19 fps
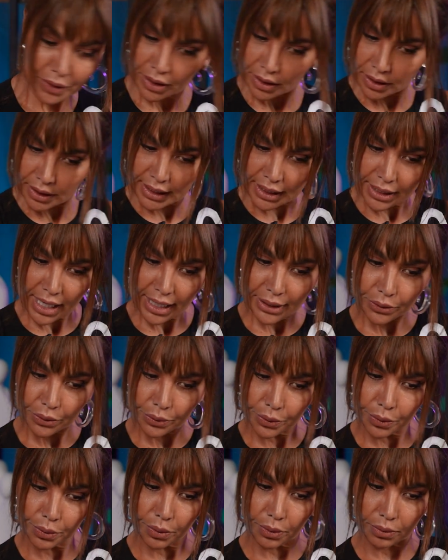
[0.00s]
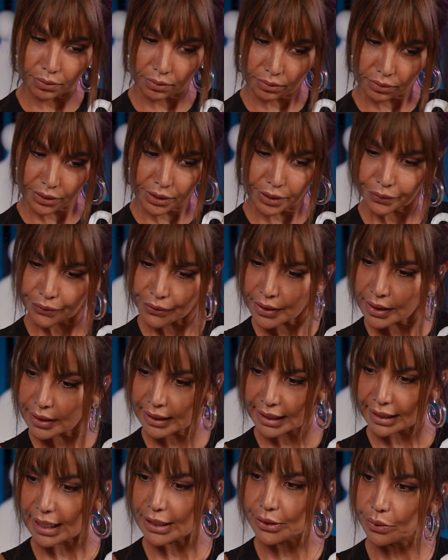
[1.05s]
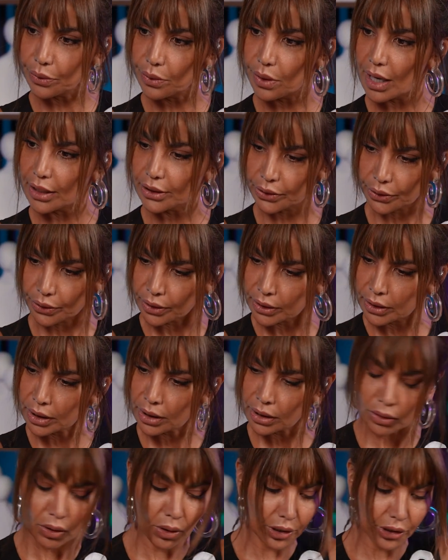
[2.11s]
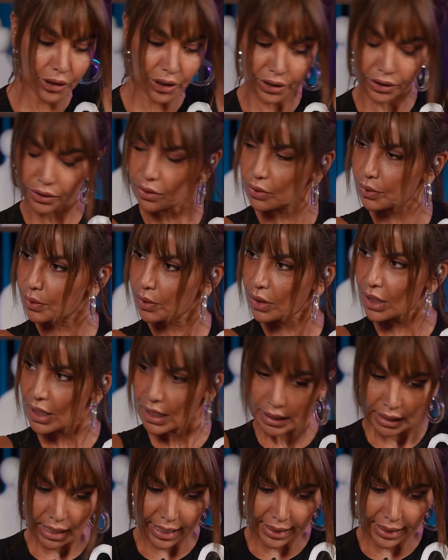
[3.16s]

can I do different? Can I do a circle or just go like